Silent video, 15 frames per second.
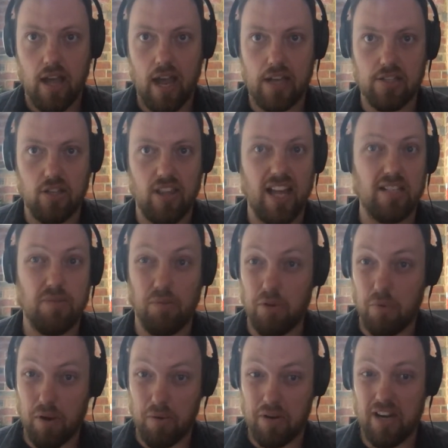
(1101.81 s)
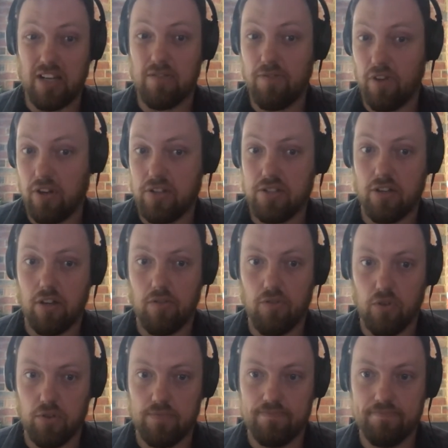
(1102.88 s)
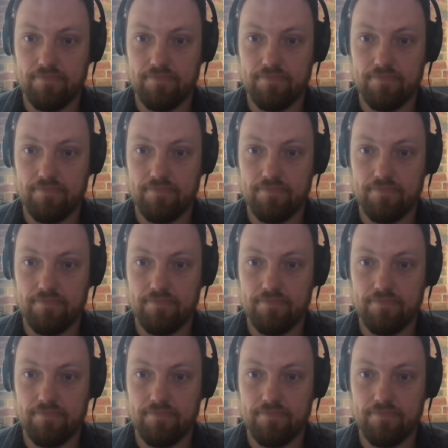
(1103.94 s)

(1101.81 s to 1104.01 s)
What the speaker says: And so that's probably where we need to focus going forward.